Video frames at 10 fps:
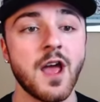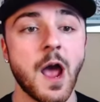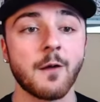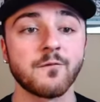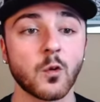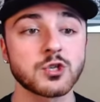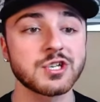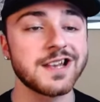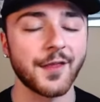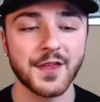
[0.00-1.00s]
Unfortunately,
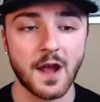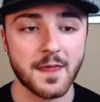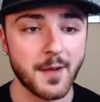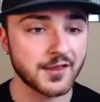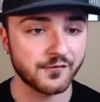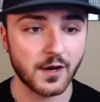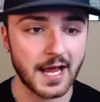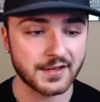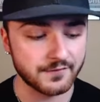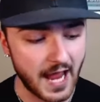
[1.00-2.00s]
nothing on the Mets front
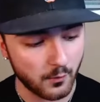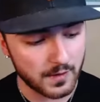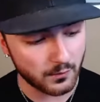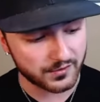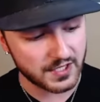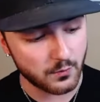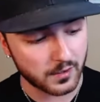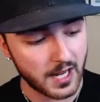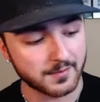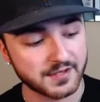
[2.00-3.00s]
as of now. We will see what
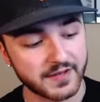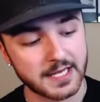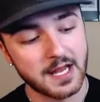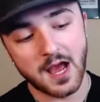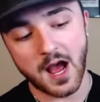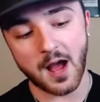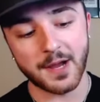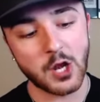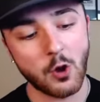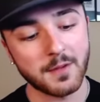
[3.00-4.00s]
comes of it.
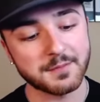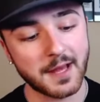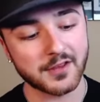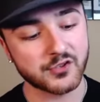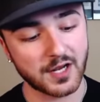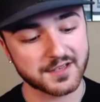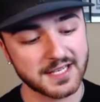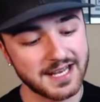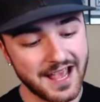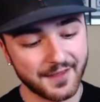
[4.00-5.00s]
By no means am I
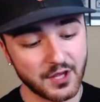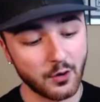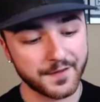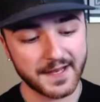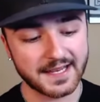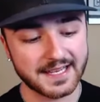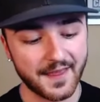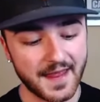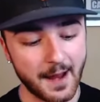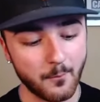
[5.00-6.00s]
stressing. The only thing,
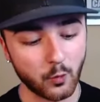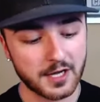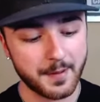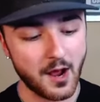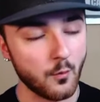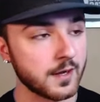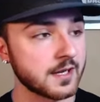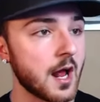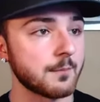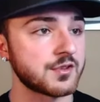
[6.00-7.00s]
again, that I'm worried about when it
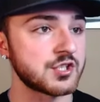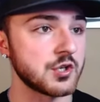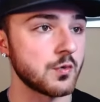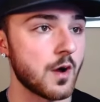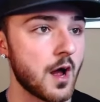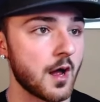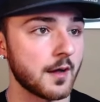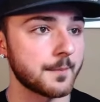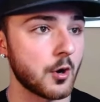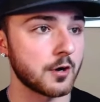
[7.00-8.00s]
comes to
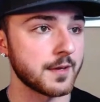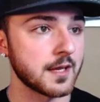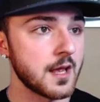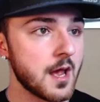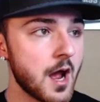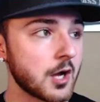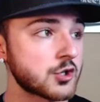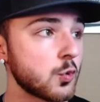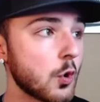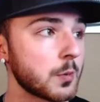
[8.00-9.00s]

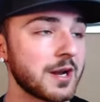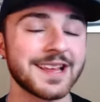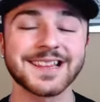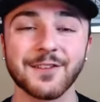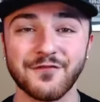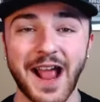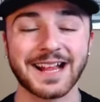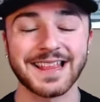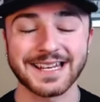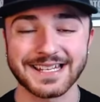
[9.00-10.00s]
Schwarber is the
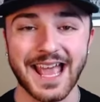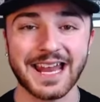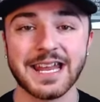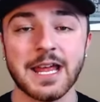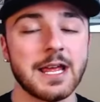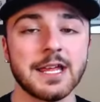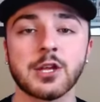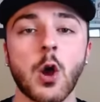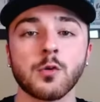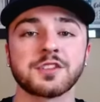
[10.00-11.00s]
fact that, again, he
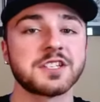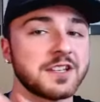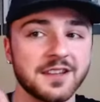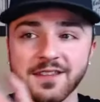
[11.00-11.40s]
goes to